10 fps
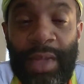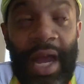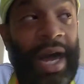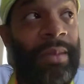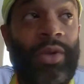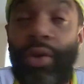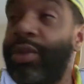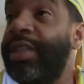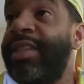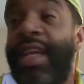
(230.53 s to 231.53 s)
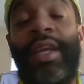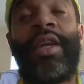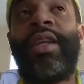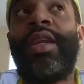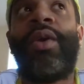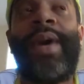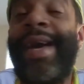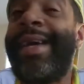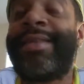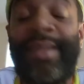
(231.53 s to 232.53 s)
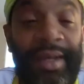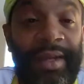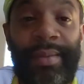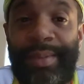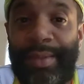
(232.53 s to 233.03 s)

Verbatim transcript: I'm gonna tear your ass up